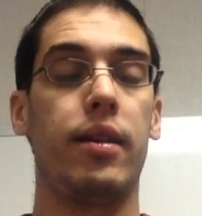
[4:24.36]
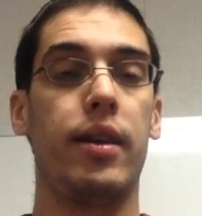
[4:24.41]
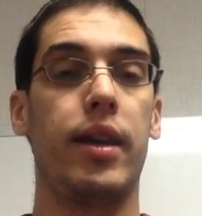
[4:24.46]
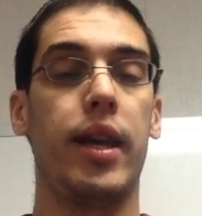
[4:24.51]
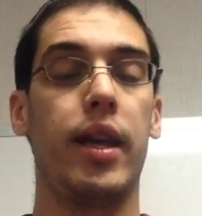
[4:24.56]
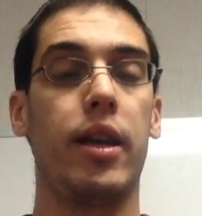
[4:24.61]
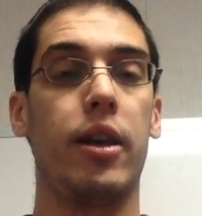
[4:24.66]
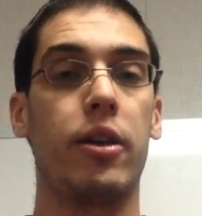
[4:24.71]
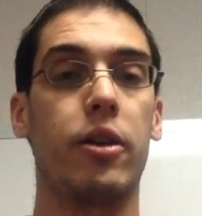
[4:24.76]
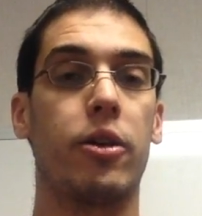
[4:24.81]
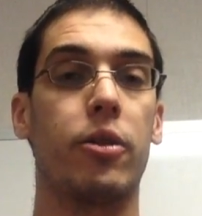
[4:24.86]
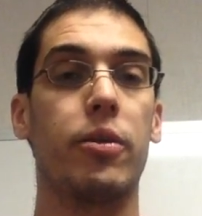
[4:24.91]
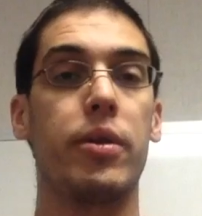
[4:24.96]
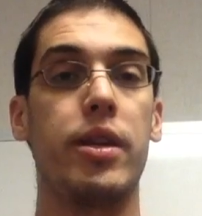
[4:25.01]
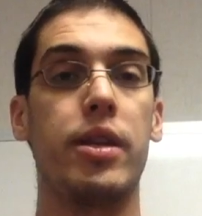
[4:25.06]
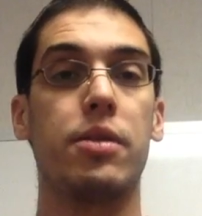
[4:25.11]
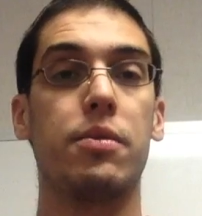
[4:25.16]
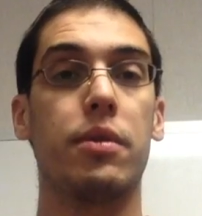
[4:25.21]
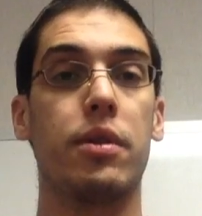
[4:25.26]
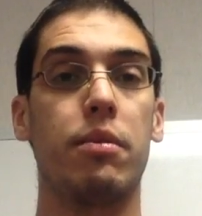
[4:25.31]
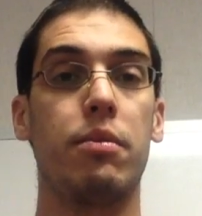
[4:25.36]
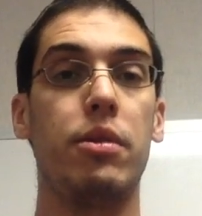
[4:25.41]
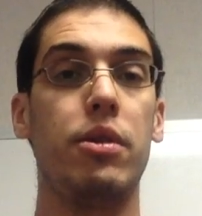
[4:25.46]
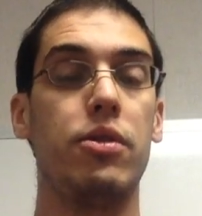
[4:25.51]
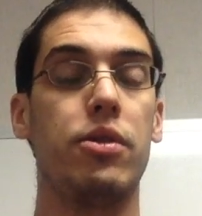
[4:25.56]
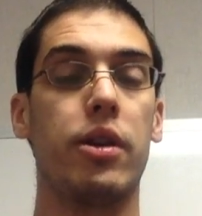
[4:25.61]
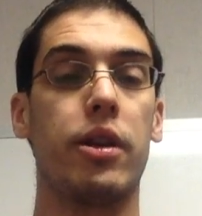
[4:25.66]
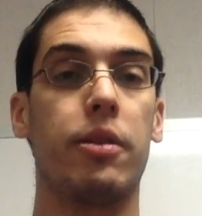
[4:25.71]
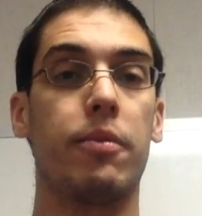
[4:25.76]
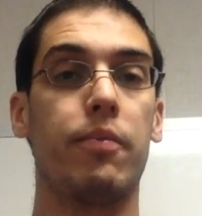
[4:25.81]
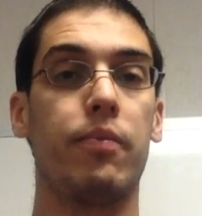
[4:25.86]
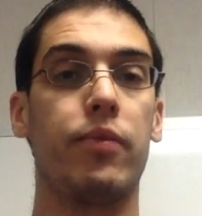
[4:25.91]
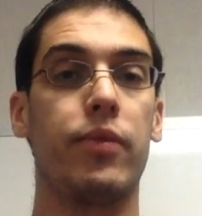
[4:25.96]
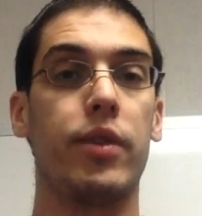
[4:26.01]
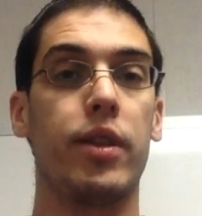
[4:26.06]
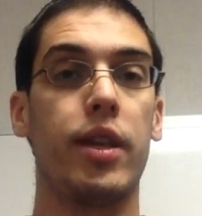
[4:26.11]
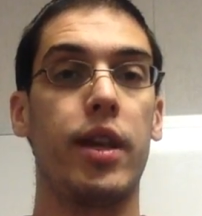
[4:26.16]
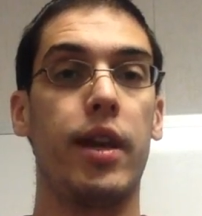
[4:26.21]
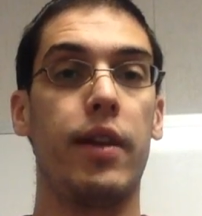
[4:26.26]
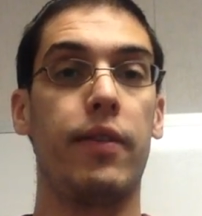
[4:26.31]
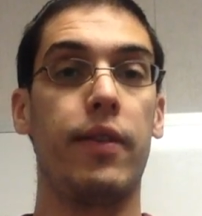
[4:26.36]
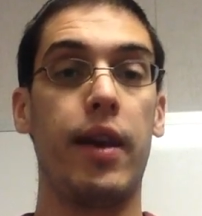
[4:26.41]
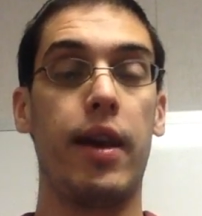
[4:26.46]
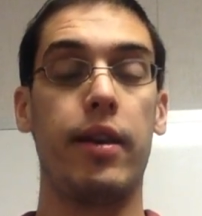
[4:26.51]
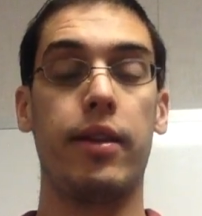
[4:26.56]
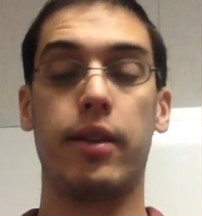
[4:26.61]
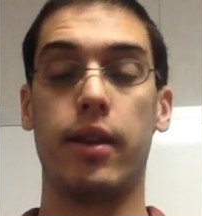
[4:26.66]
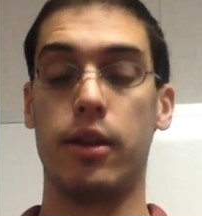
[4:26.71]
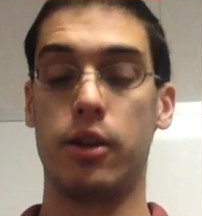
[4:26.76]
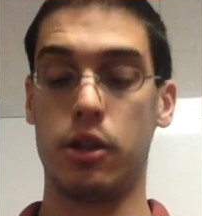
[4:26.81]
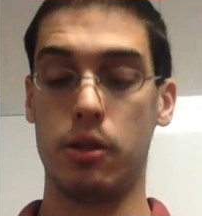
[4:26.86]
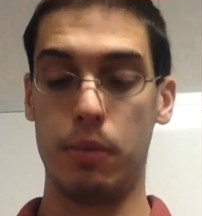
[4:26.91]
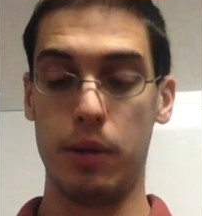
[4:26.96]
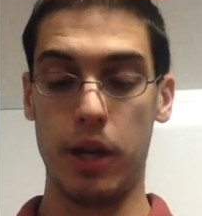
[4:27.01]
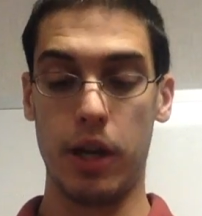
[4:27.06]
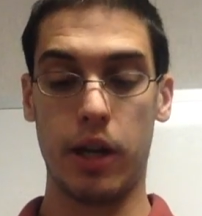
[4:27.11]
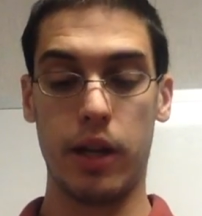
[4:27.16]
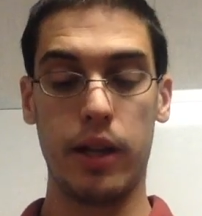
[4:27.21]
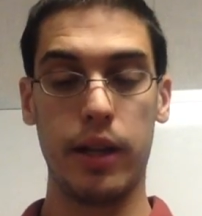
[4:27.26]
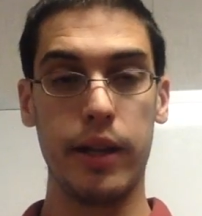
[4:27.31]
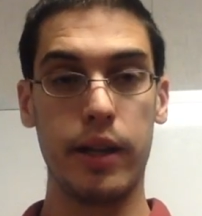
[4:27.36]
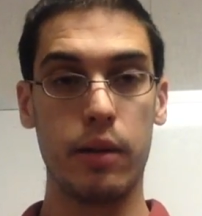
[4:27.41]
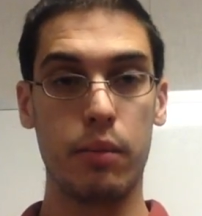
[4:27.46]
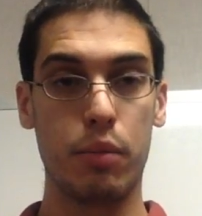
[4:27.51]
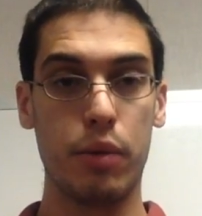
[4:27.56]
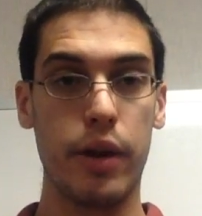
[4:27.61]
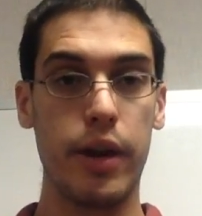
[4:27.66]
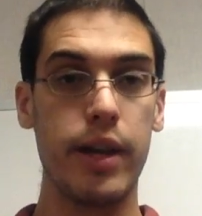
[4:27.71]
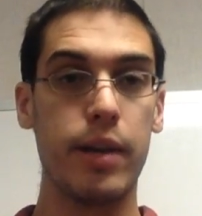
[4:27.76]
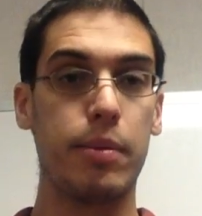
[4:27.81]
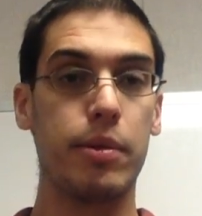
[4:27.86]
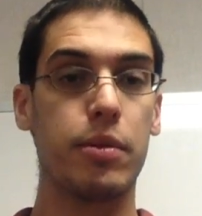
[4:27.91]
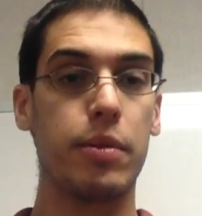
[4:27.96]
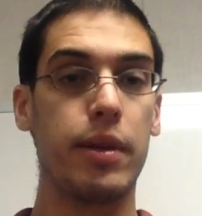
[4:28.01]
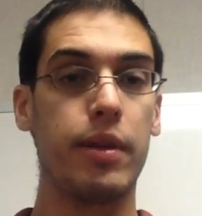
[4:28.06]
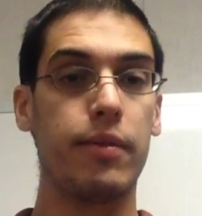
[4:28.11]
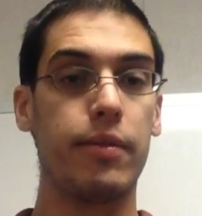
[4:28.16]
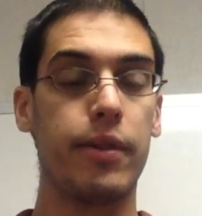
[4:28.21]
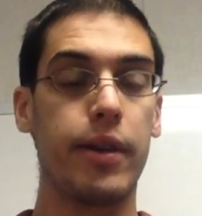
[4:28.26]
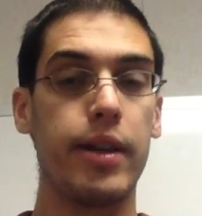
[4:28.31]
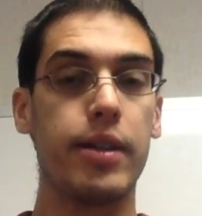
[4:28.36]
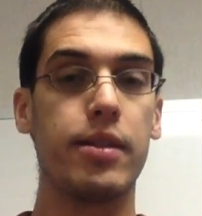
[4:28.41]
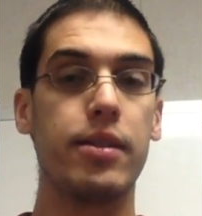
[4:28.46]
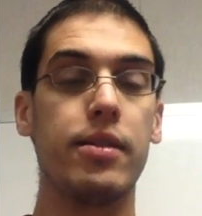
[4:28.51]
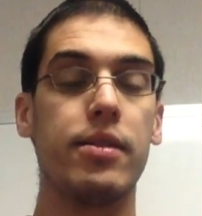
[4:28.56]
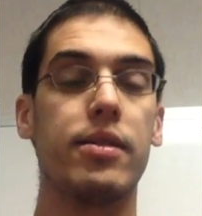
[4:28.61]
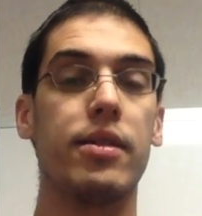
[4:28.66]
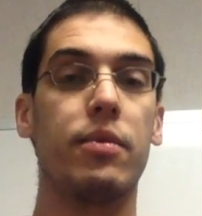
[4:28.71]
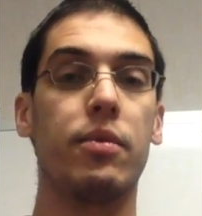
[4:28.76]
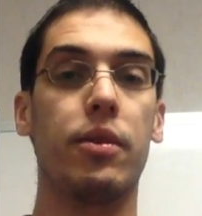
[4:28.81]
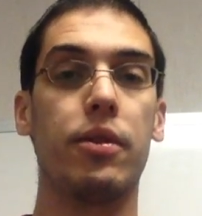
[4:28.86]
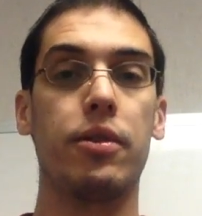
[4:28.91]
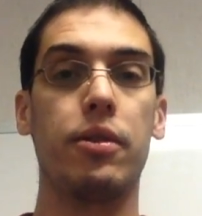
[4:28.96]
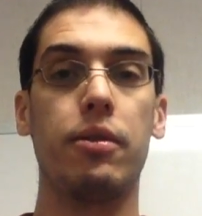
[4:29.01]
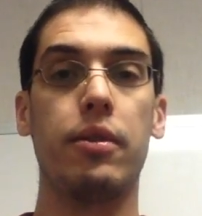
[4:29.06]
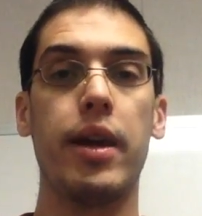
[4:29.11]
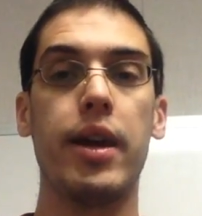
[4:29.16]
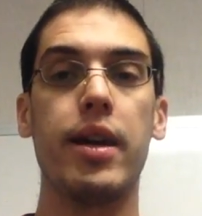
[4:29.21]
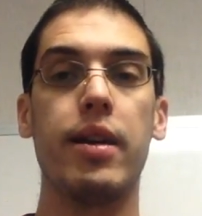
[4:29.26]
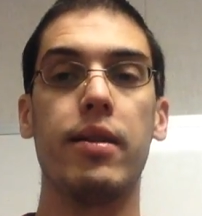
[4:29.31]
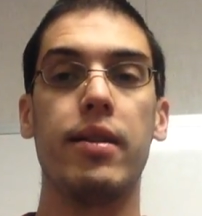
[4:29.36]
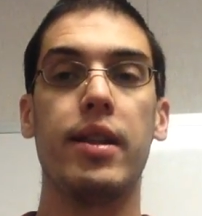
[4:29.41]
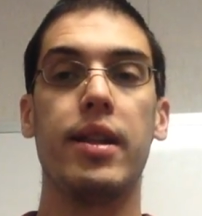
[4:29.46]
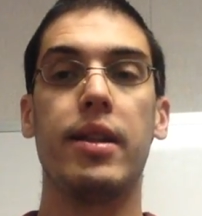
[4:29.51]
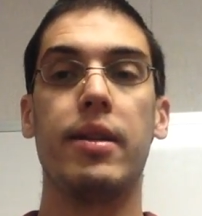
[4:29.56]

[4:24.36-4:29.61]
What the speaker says: agrees with the music. If there should be a clear break between phrases, then we'll do that.